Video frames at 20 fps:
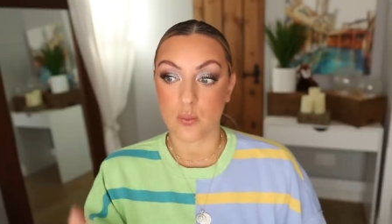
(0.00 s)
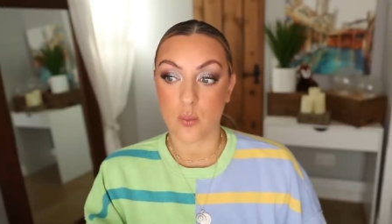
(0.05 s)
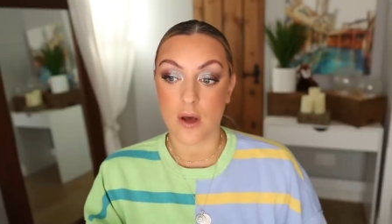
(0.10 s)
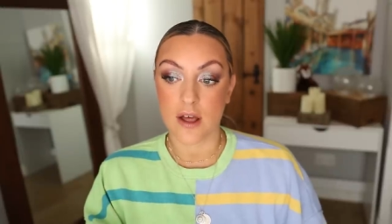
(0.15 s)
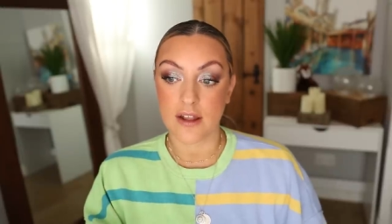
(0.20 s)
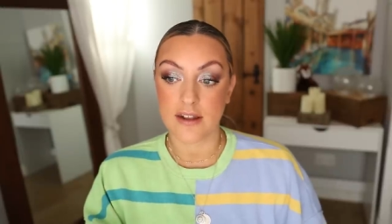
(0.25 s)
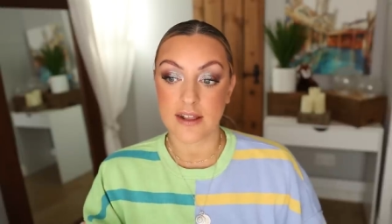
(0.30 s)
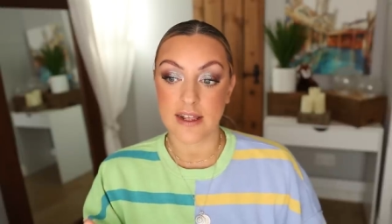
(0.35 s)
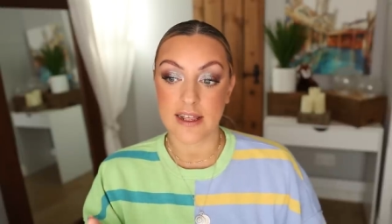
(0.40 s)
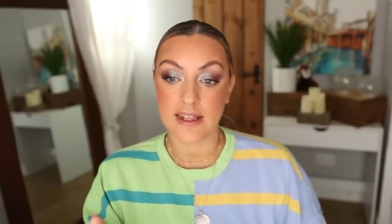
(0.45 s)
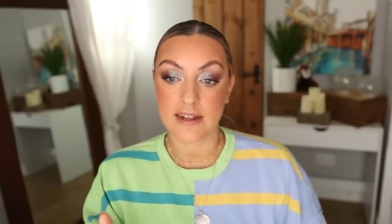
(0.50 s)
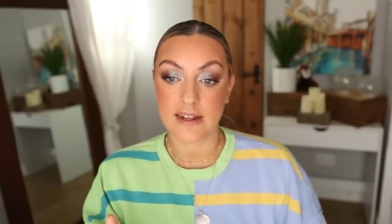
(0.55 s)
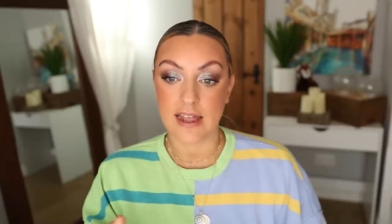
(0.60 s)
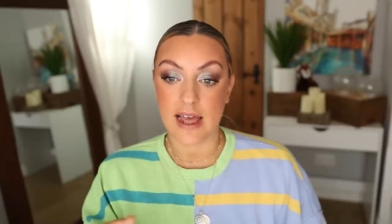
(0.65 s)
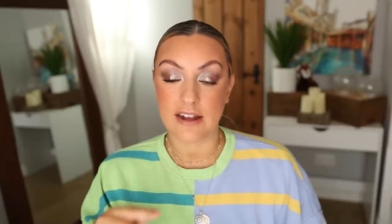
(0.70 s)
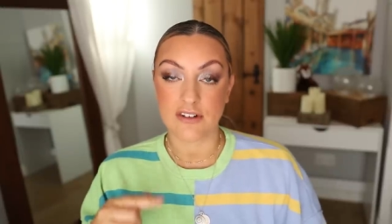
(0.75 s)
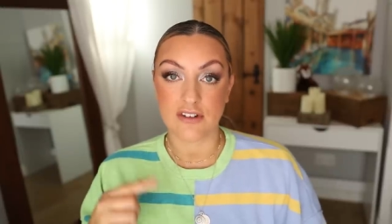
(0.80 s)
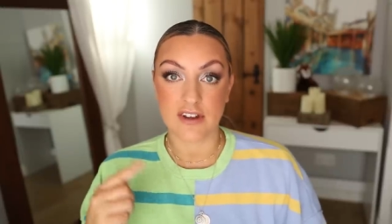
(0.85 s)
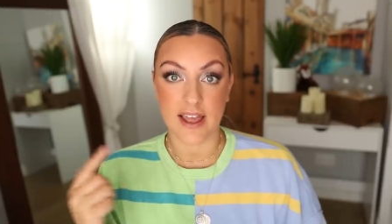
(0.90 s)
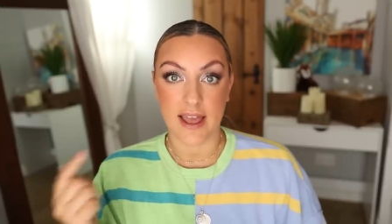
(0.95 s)
One, it
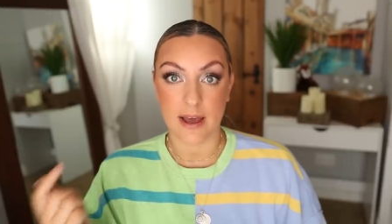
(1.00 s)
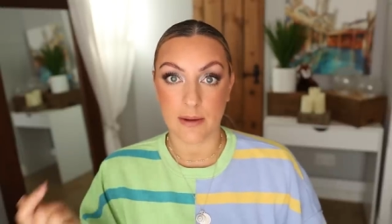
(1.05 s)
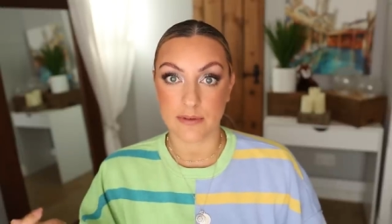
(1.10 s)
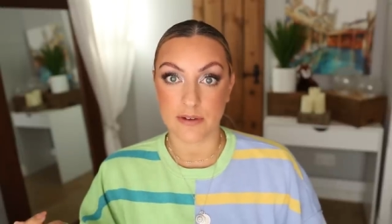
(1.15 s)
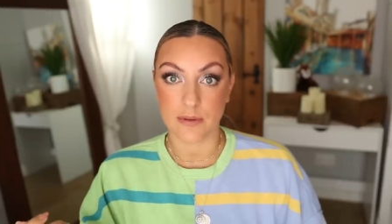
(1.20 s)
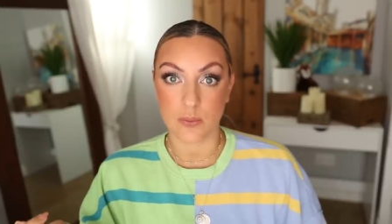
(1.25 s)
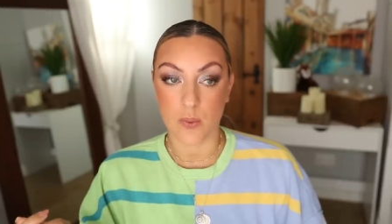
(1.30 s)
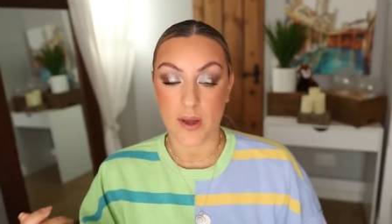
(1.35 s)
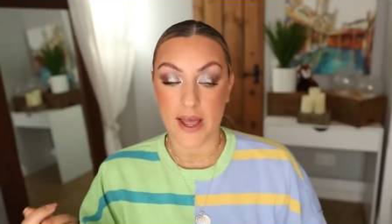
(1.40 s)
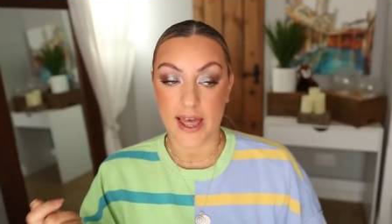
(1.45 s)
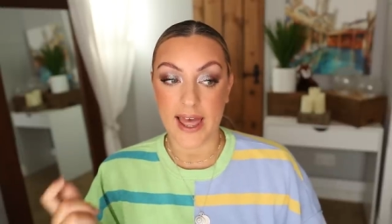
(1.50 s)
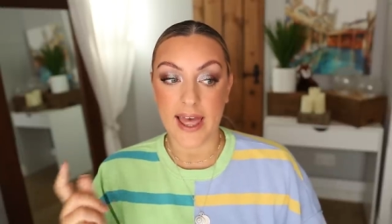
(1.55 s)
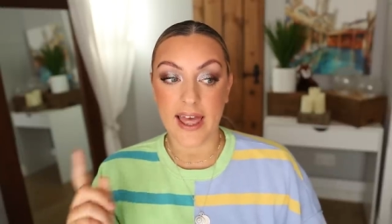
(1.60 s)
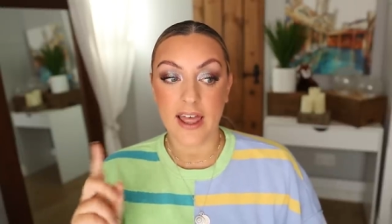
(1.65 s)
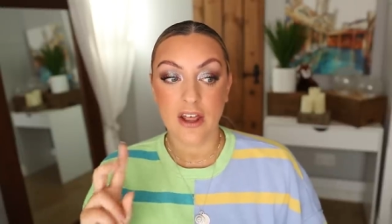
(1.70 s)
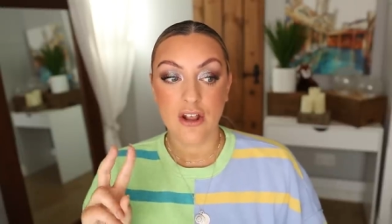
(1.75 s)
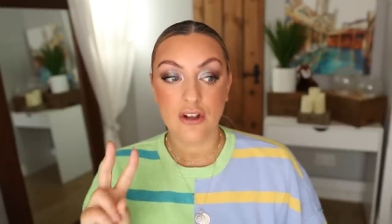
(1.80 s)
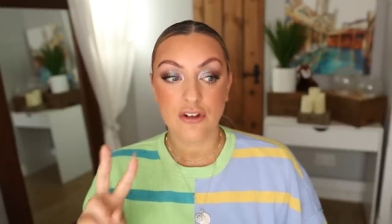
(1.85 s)
actually helps it wear.